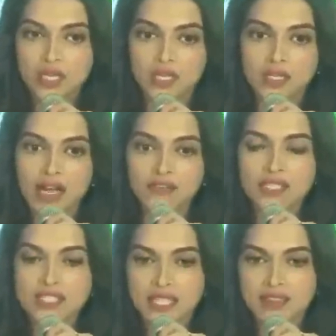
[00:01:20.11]
Uh,
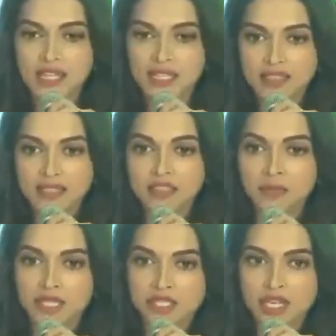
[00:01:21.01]
having said that, I think
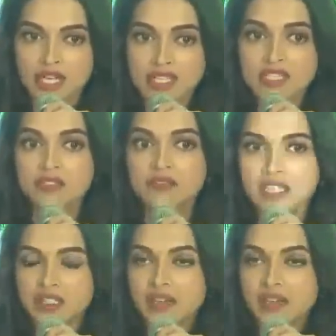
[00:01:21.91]
Tamasha is a very,